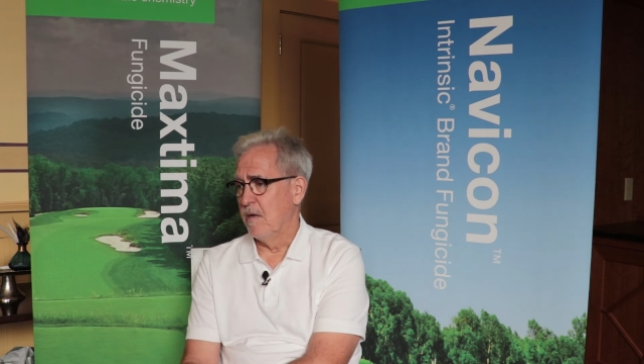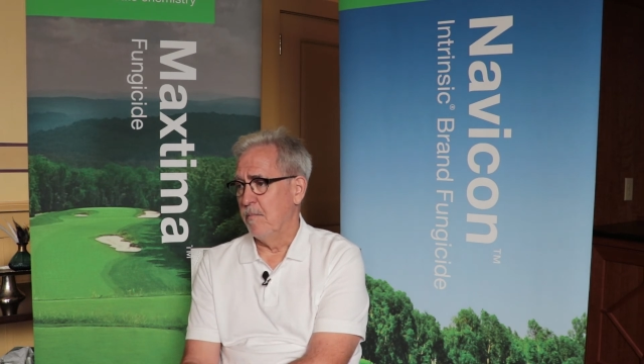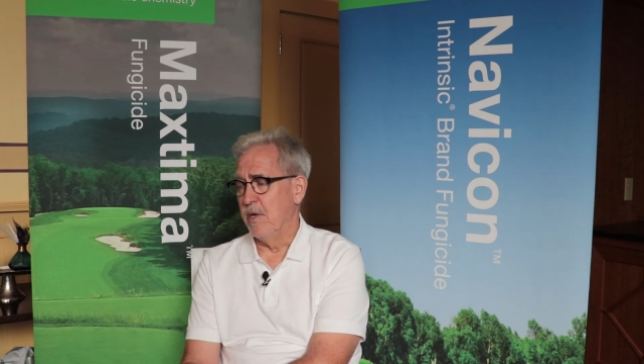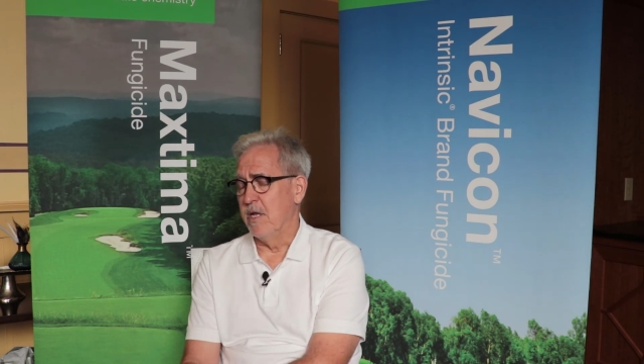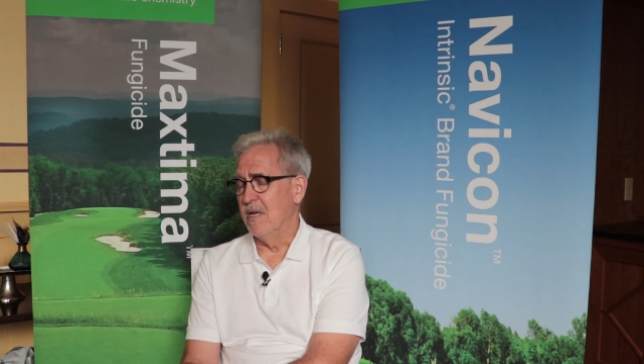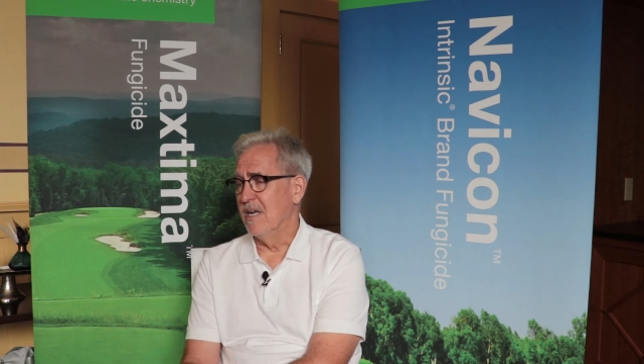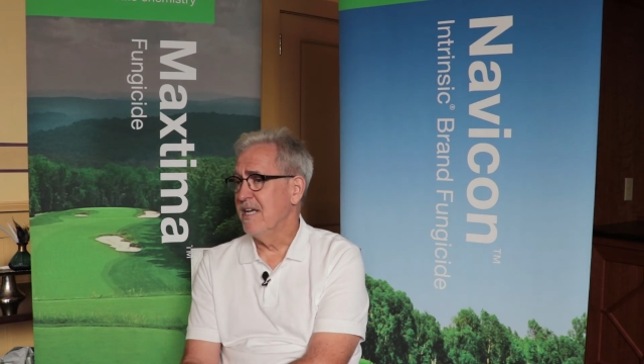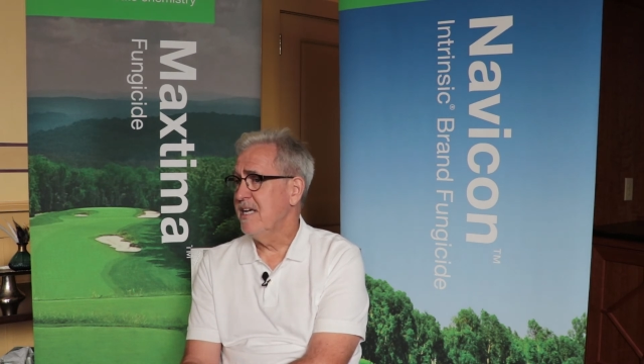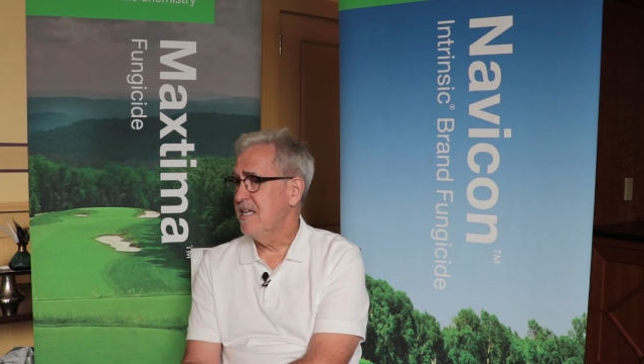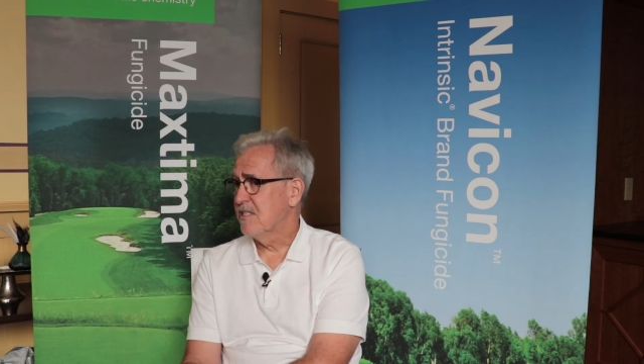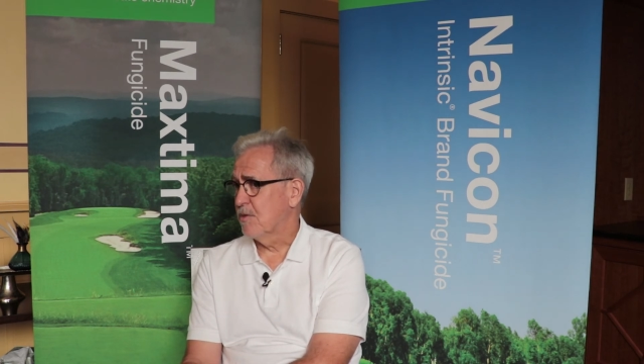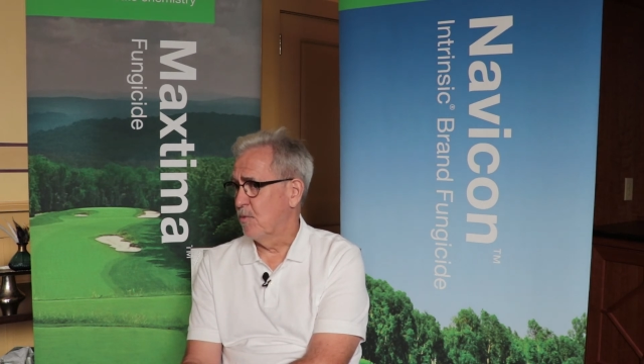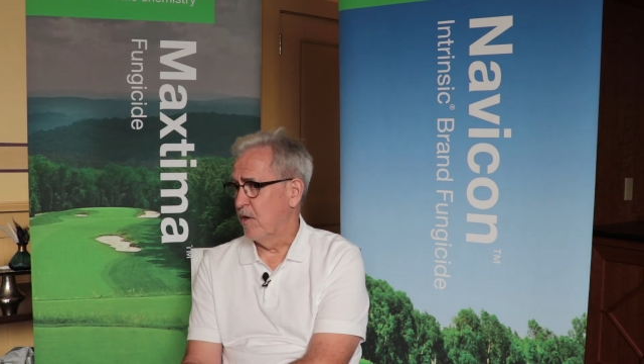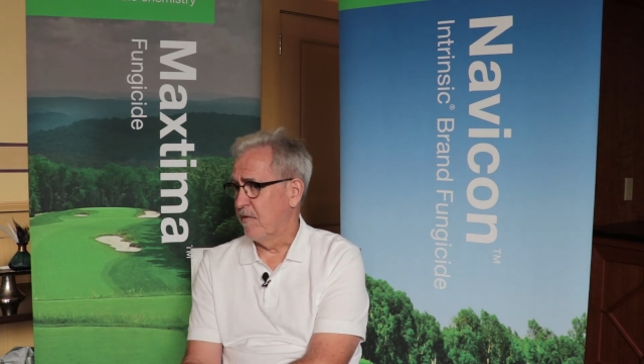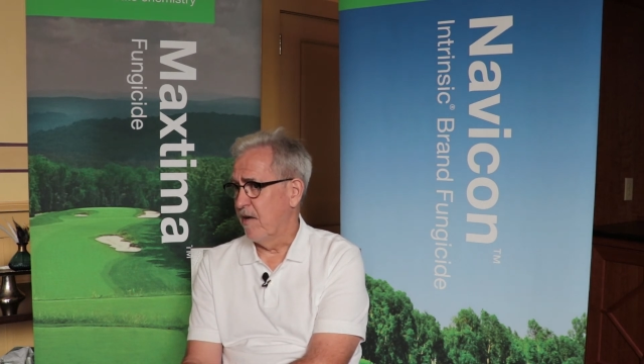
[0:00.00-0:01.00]
but at
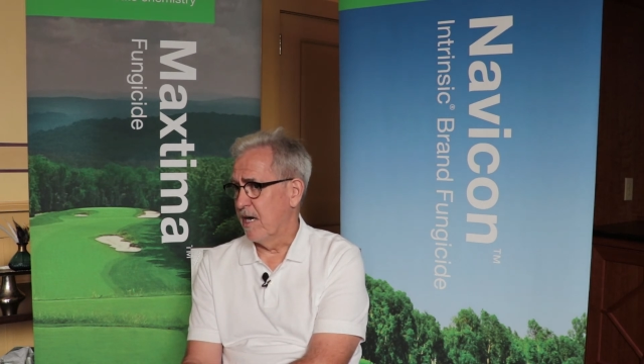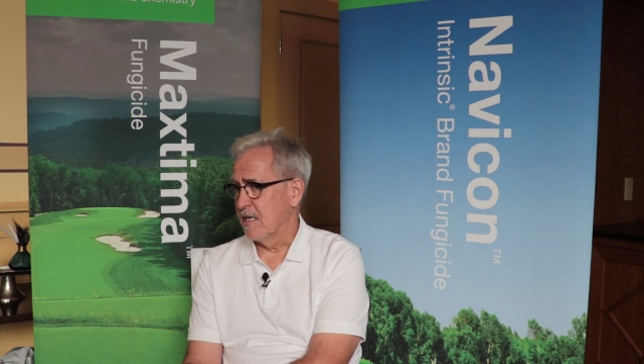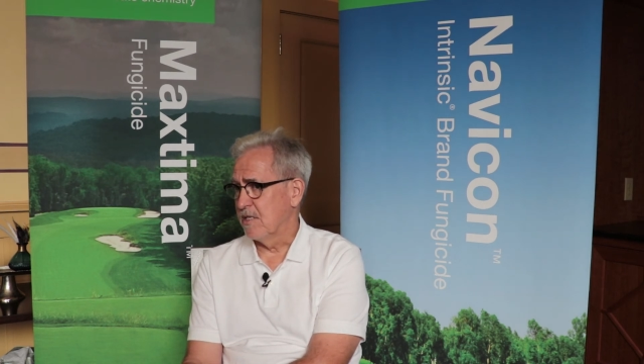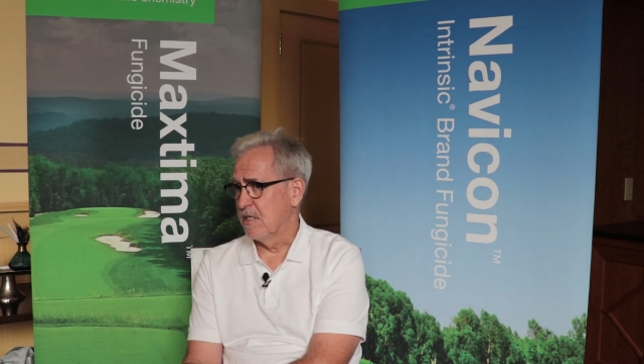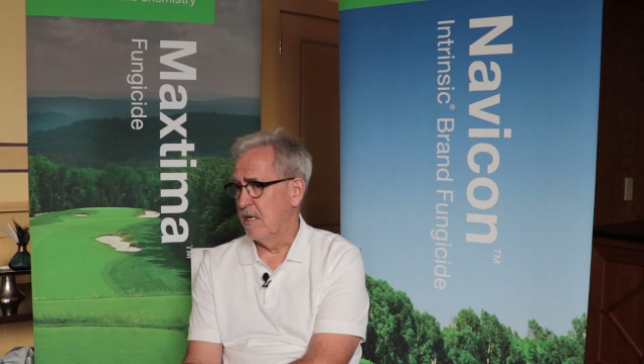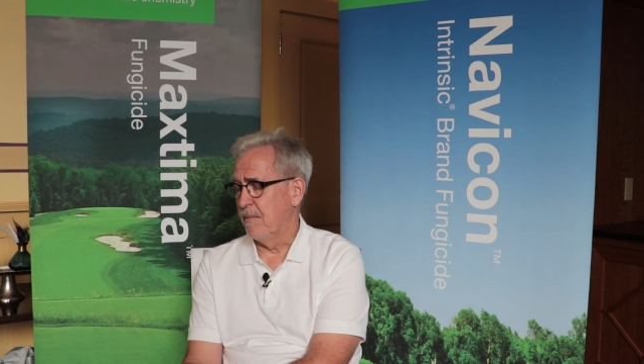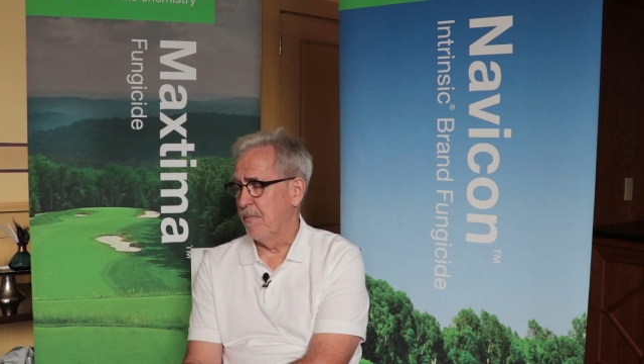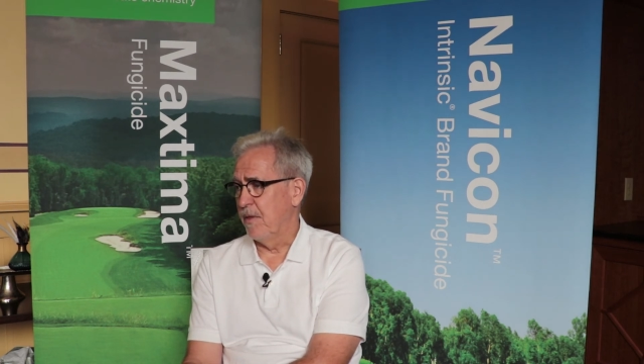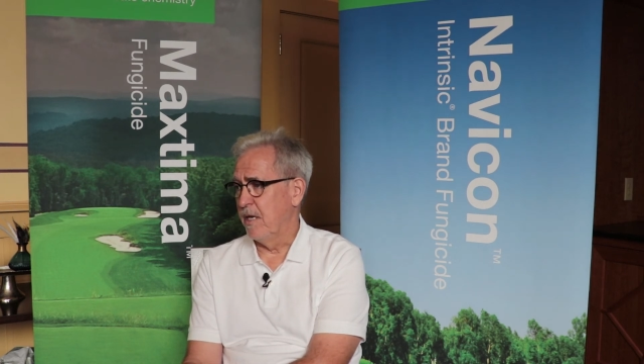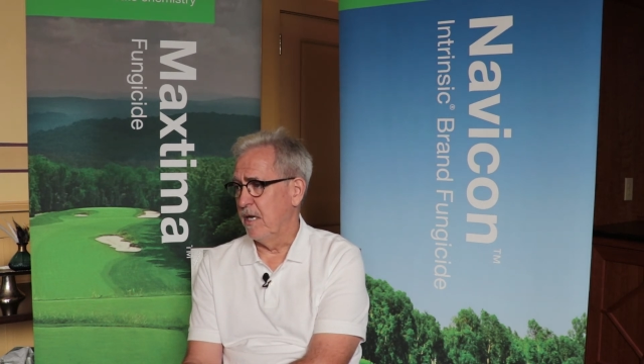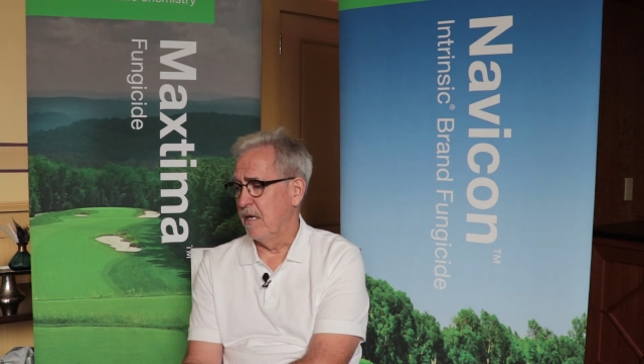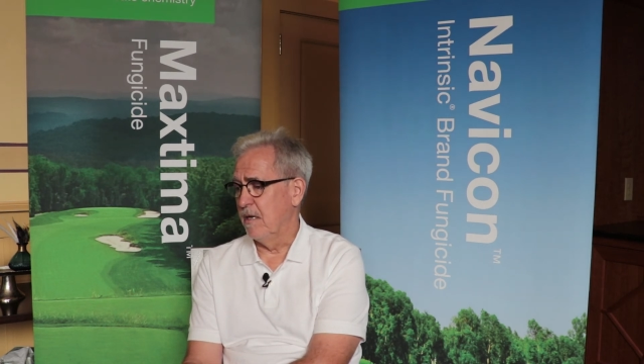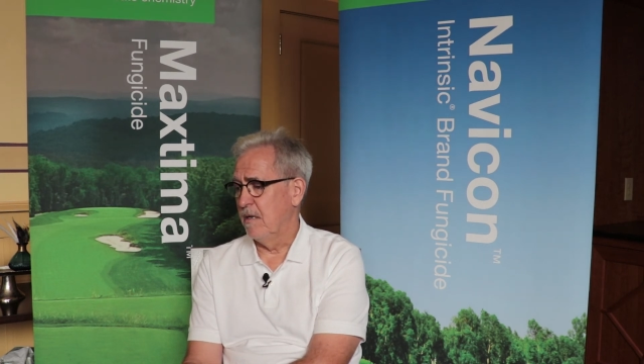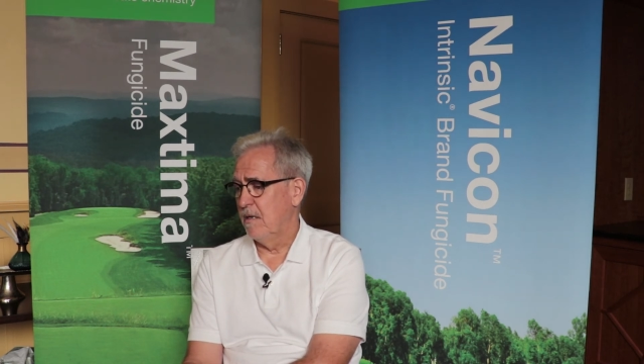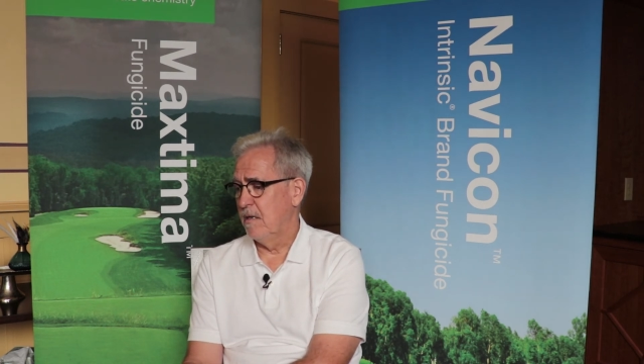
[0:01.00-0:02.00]
least we've got
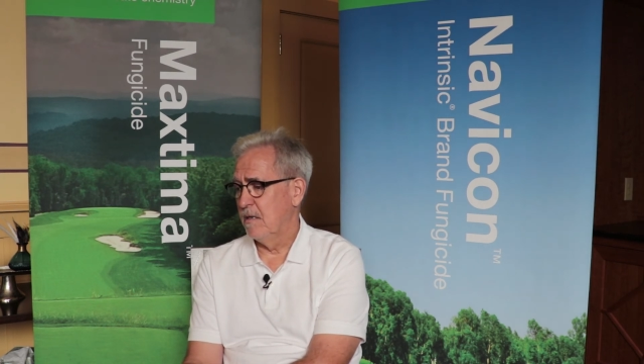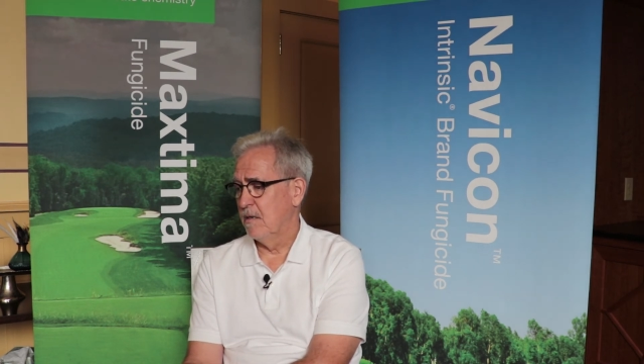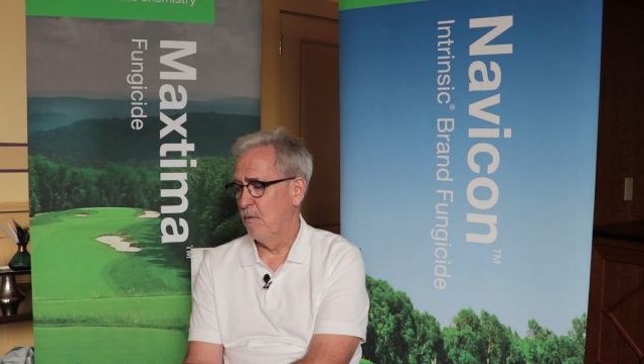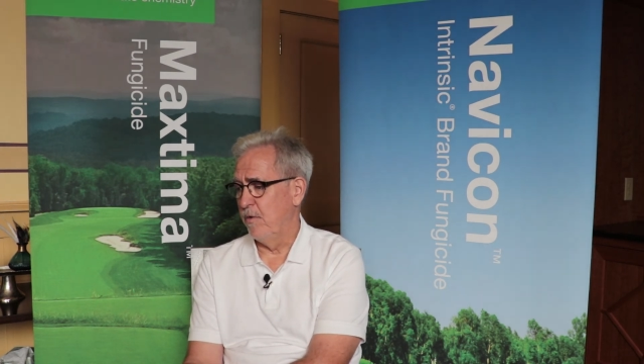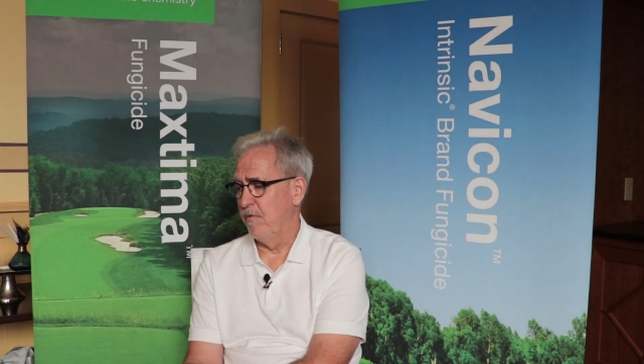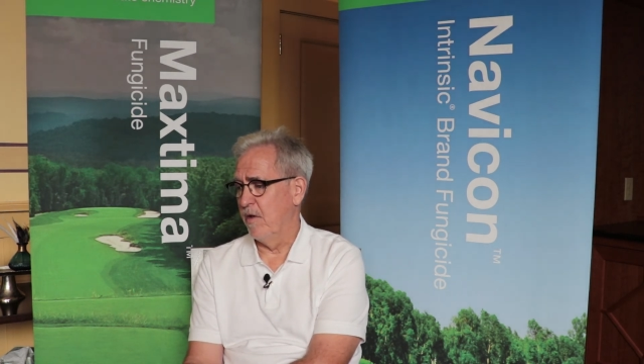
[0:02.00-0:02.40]
something, we've